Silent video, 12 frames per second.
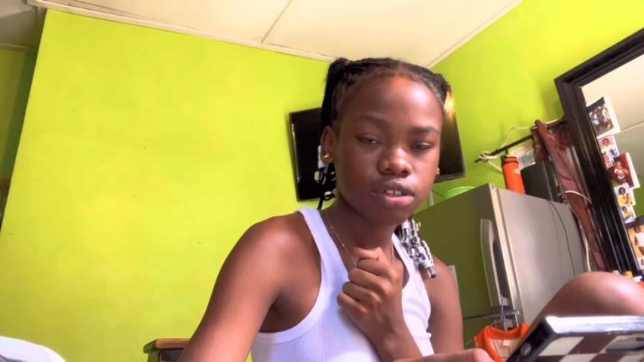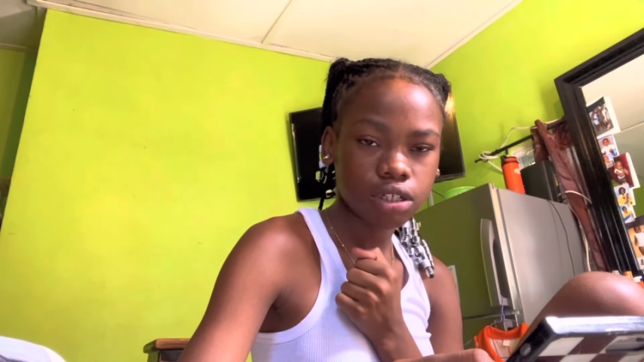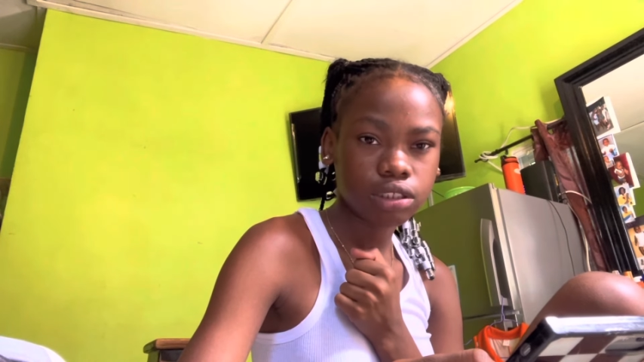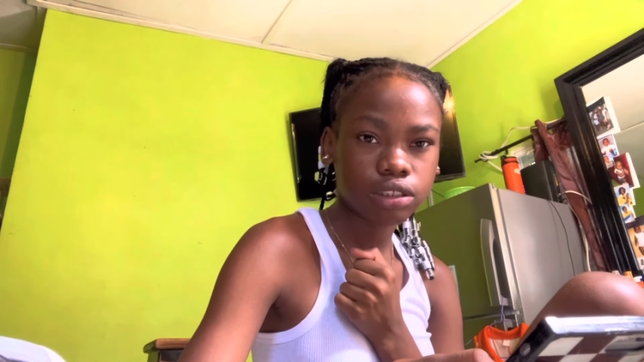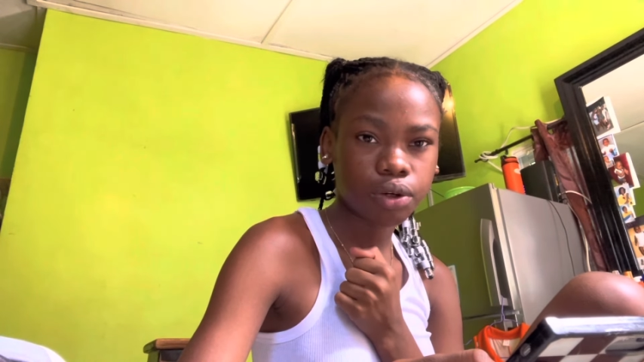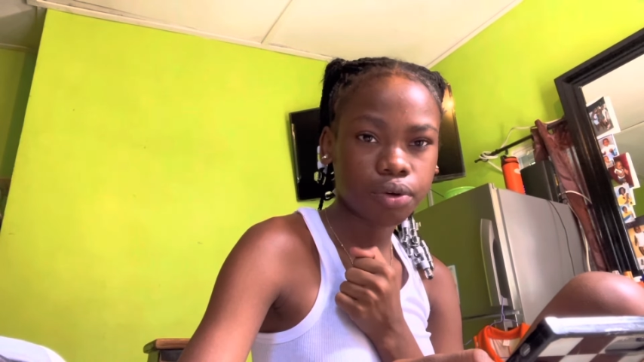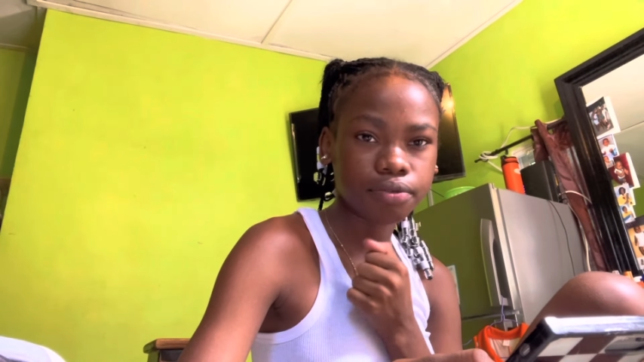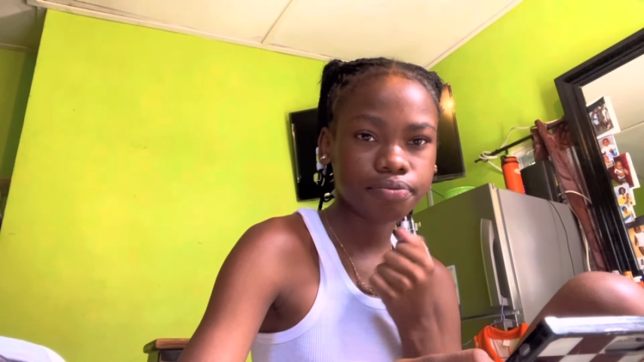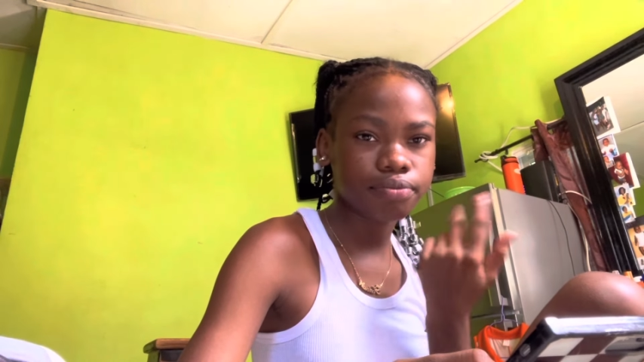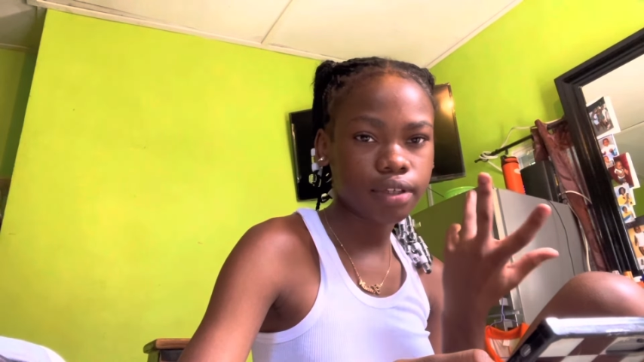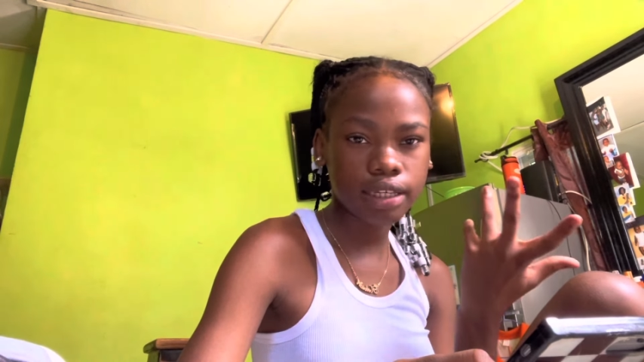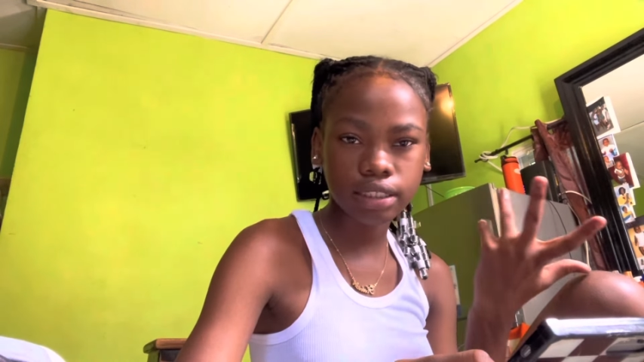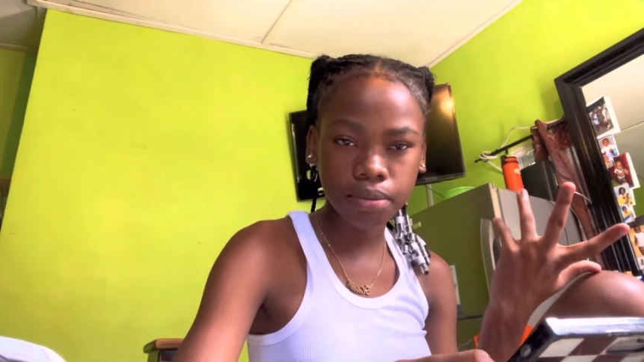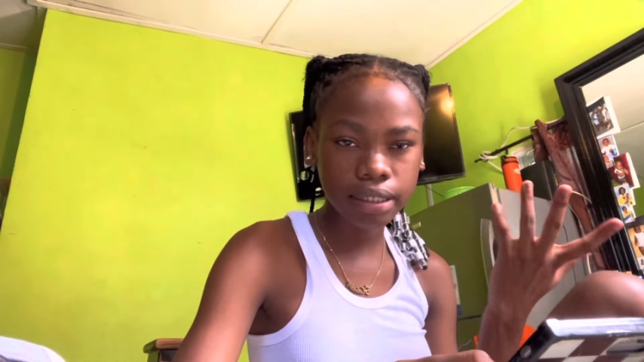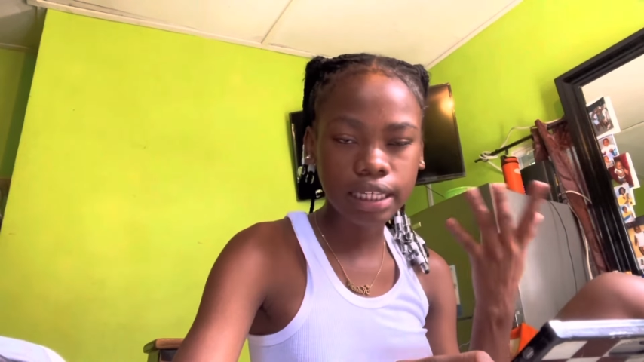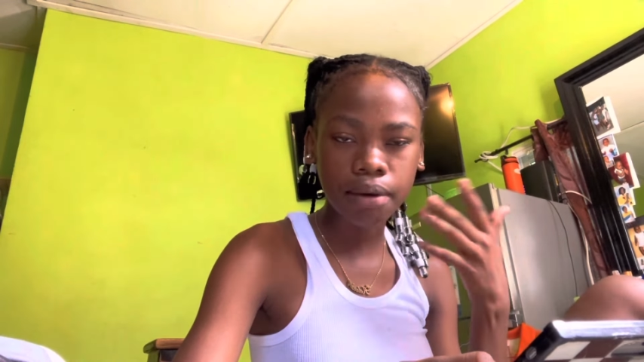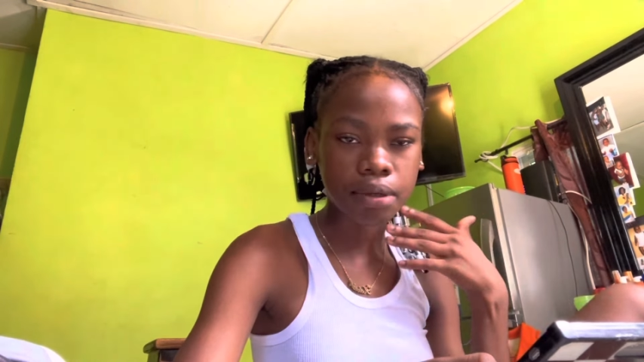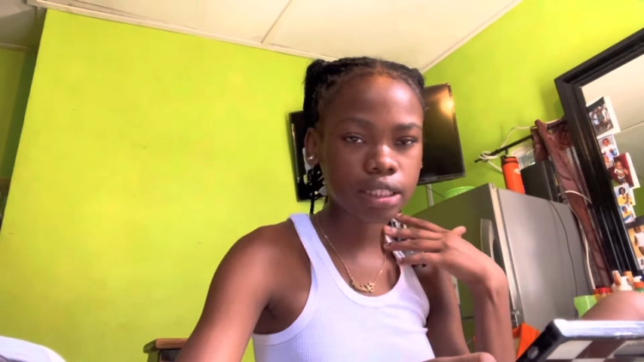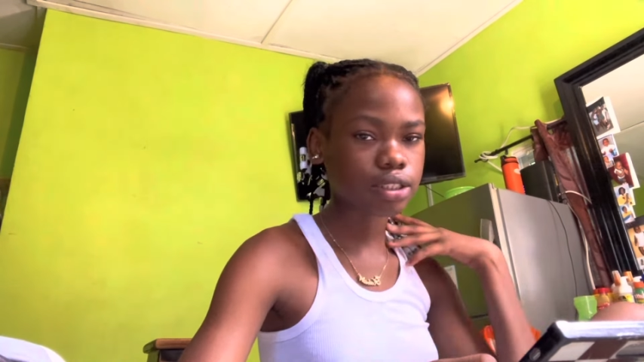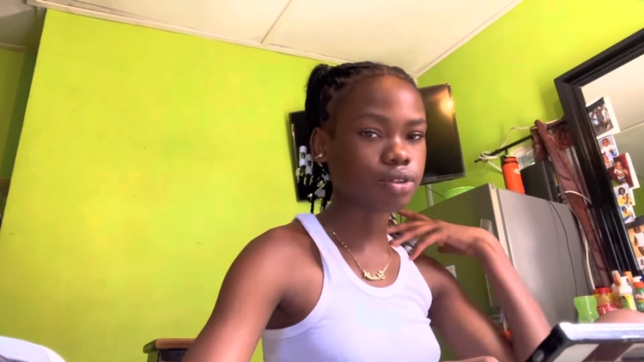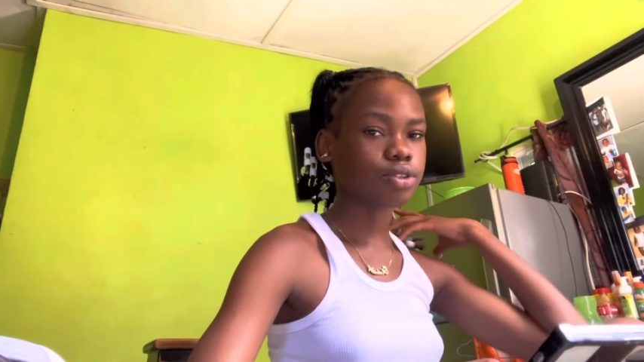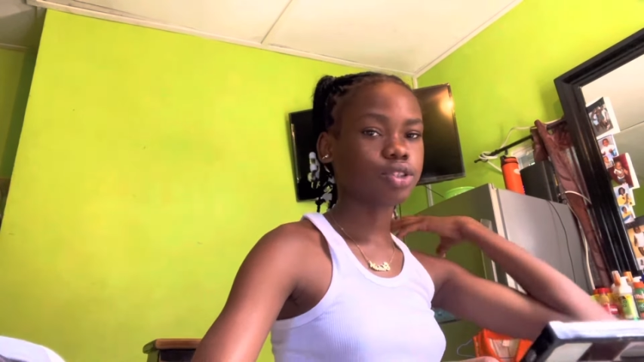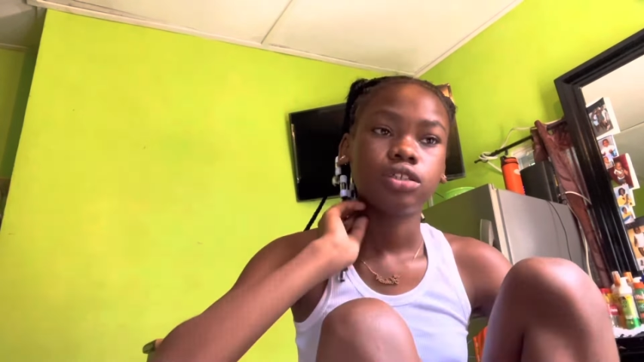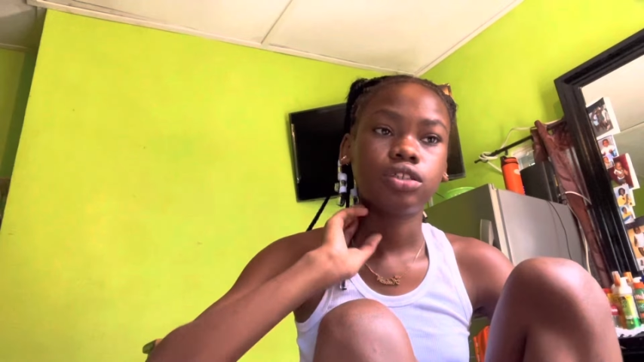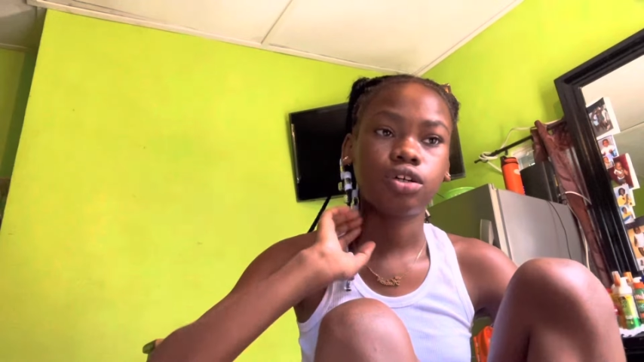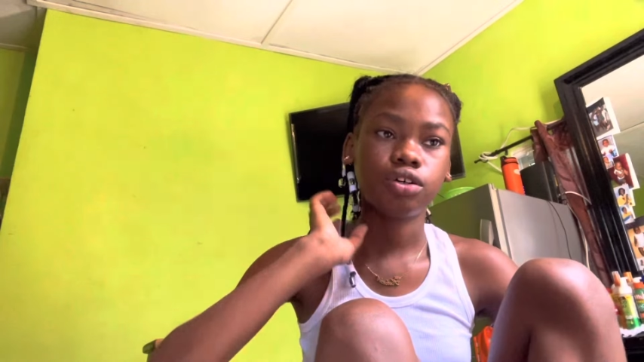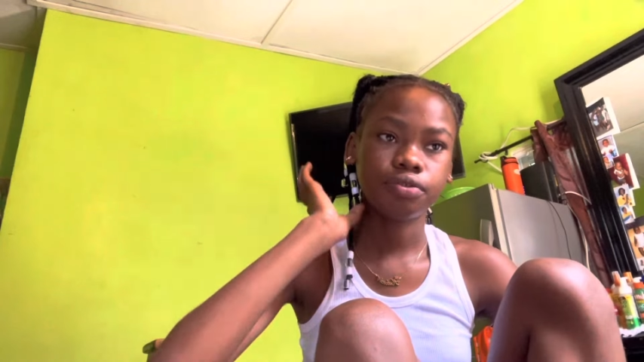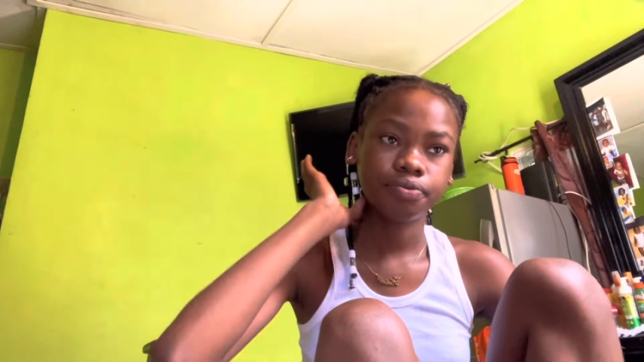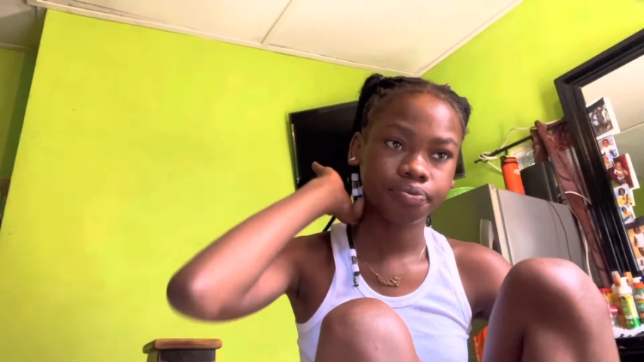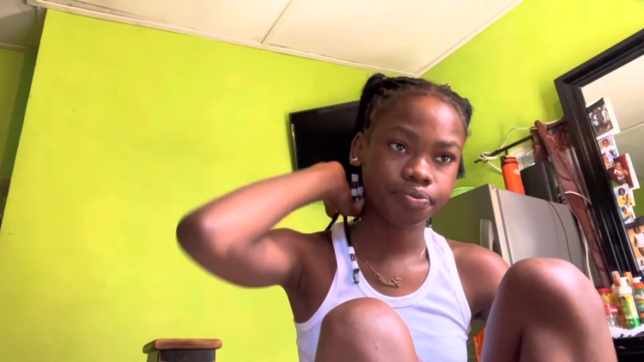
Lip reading: So, get some assignments done. So,